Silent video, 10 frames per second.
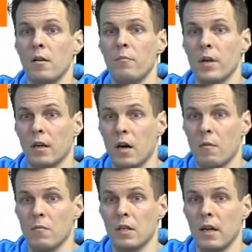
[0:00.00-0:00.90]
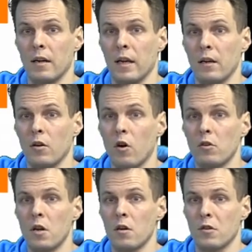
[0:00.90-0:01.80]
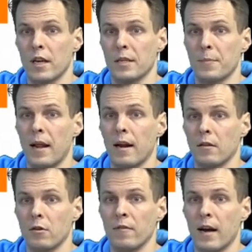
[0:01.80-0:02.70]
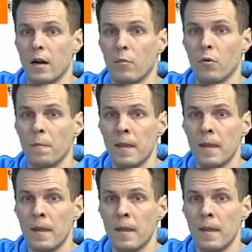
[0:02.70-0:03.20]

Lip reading: becomes an endogenous explanatory variable.